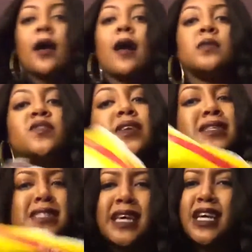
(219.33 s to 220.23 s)
comes
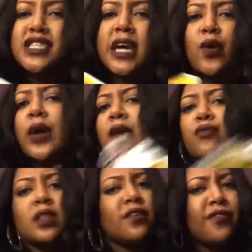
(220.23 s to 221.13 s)
via DHL, came
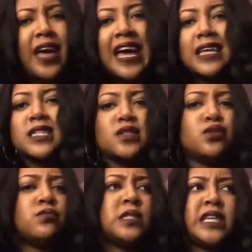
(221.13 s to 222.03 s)
really
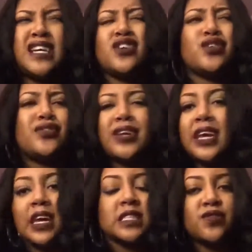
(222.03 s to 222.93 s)
fast, standard 3
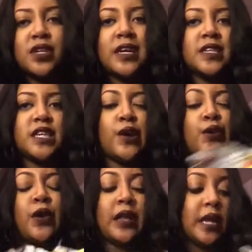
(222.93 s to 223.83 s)
days for DHL,
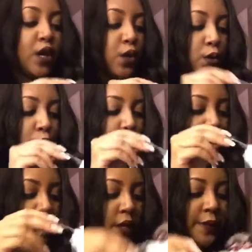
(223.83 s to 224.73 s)
you know how that goes.